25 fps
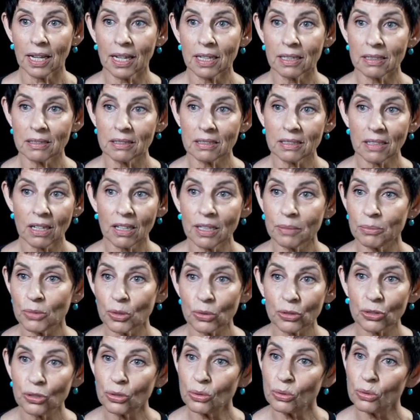And
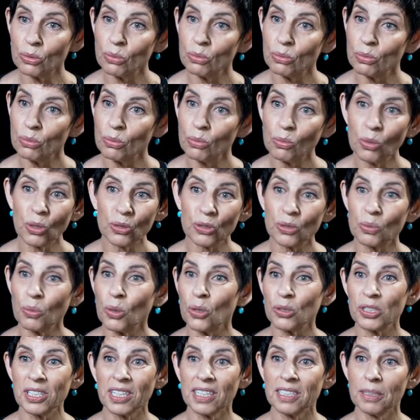I'm not sure what's
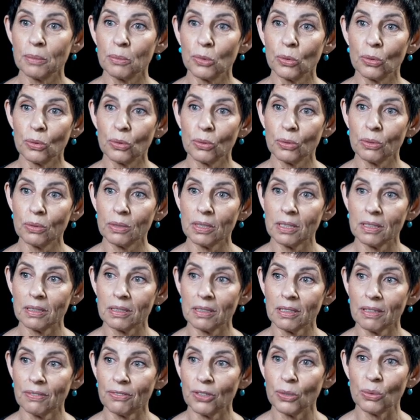what anymore.
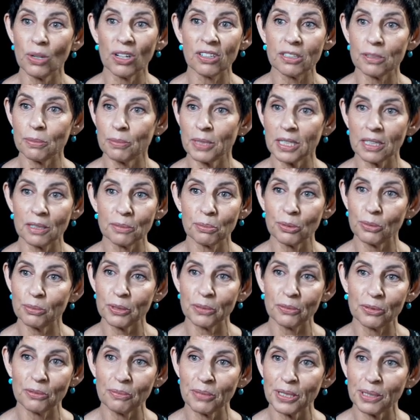If you asked me, I
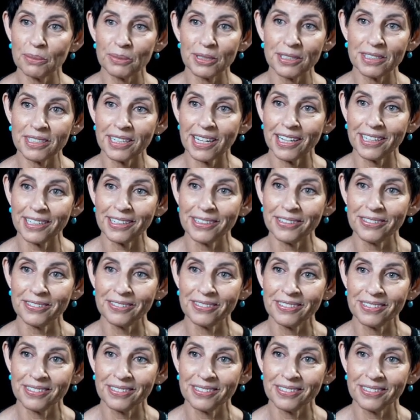probably wouldn't be able to tell you.